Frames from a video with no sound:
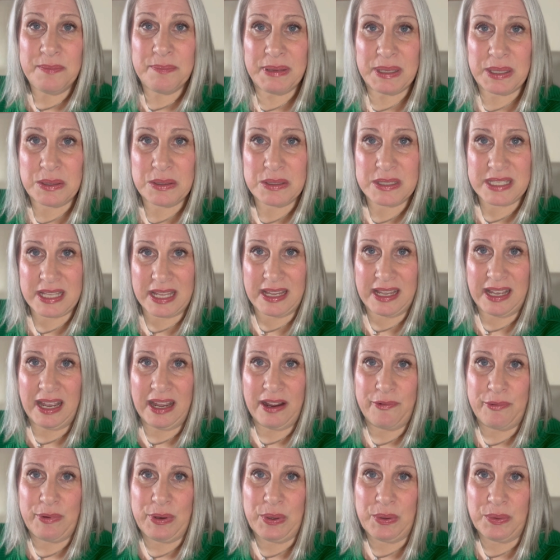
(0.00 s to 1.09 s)
because they
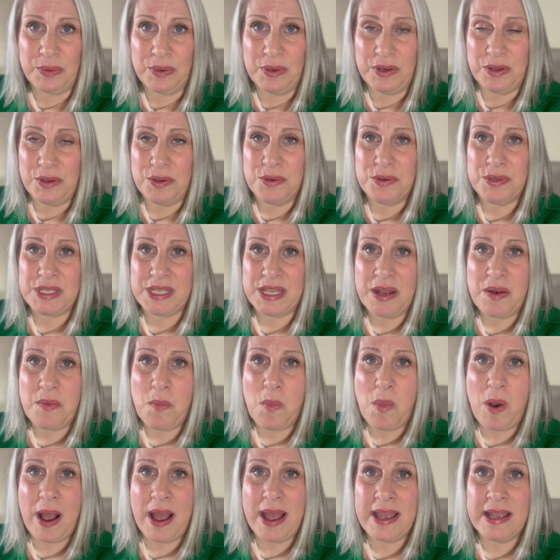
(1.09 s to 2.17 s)
carry on losing
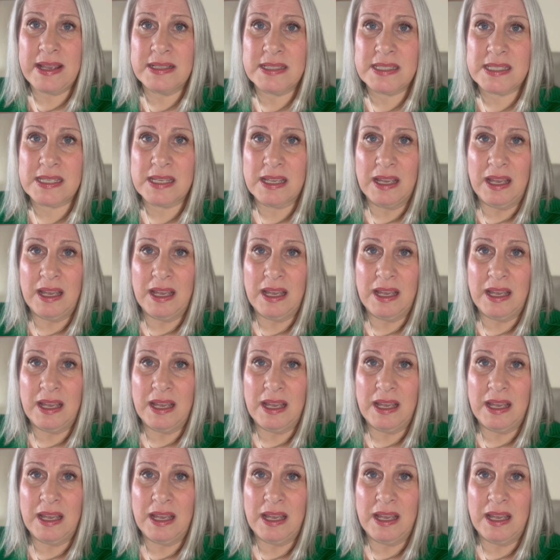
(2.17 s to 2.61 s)
weight.